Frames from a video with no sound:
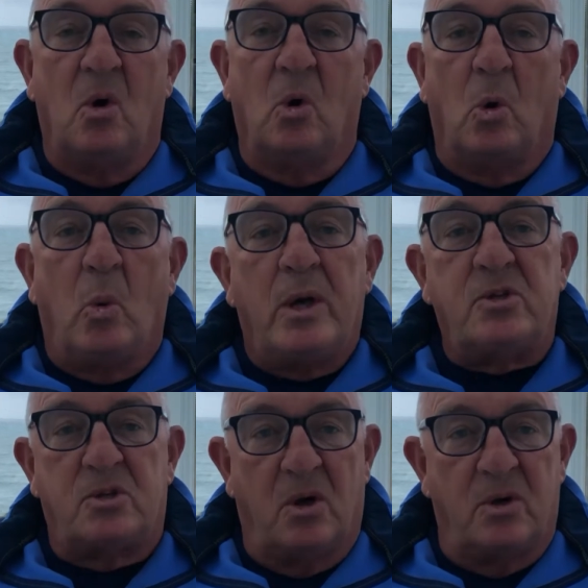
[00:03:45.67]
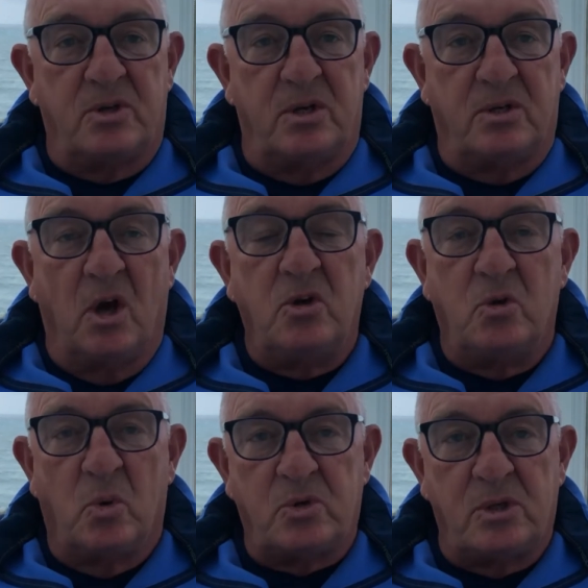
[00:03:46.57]
always started her
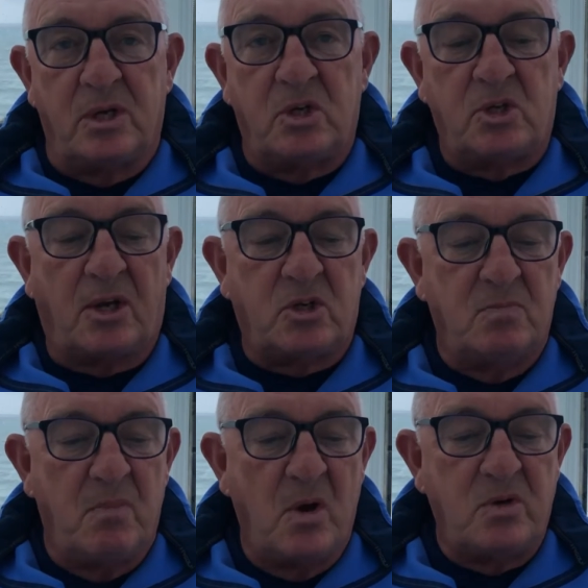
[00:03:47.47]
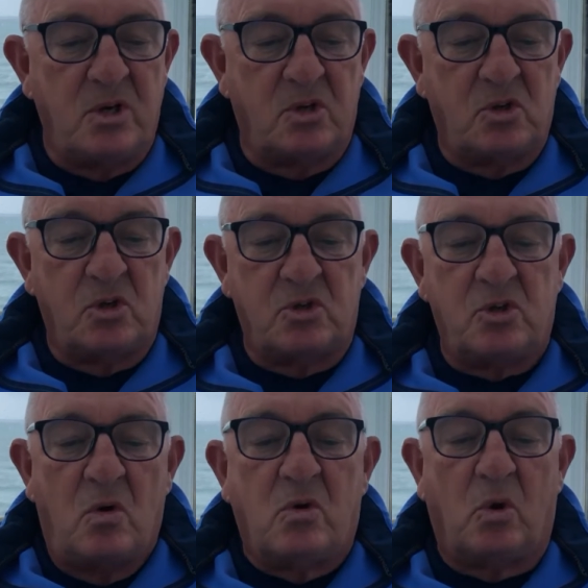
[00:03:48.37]
nauseously sanctimonious
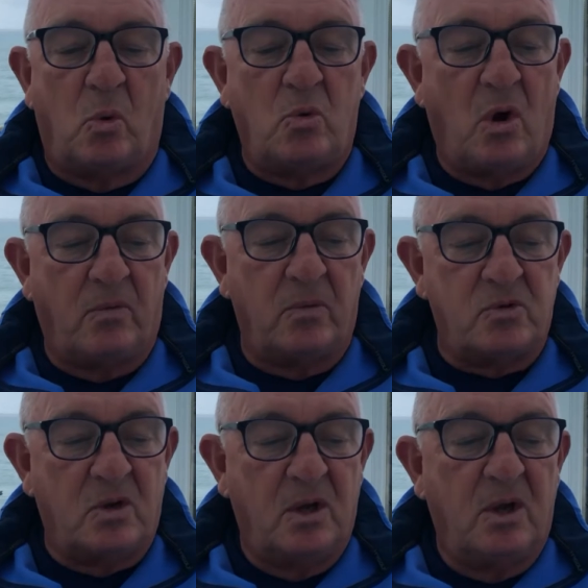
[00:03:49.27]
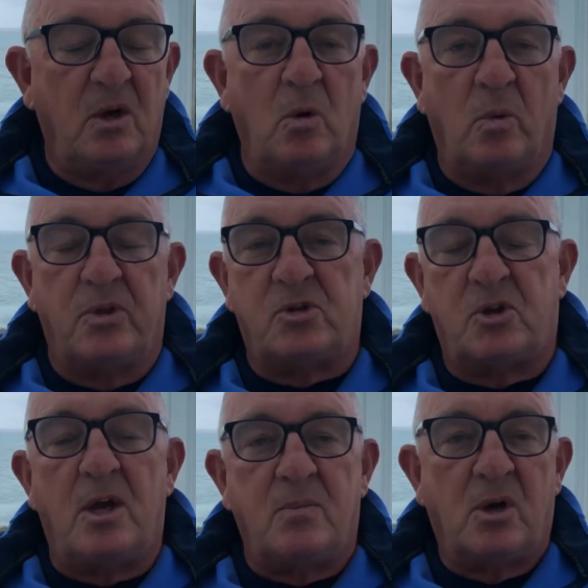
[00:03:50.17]
so-called novels with the
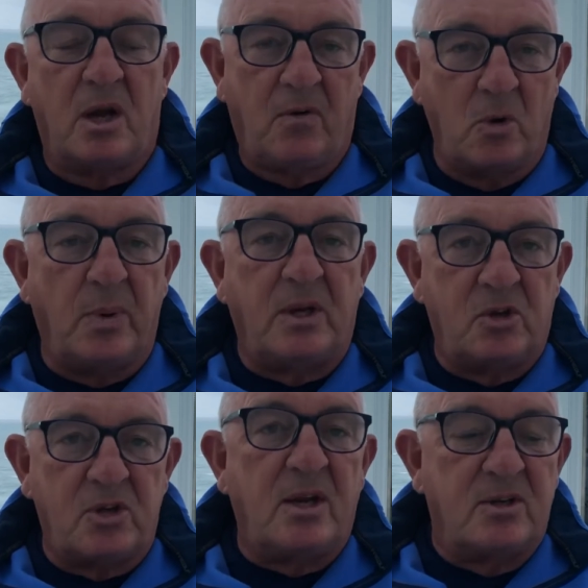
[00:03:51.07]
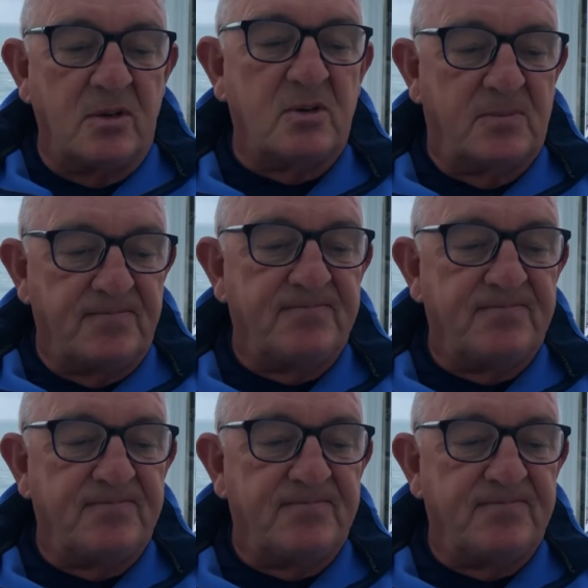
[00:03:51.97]
same kind of opening sentence.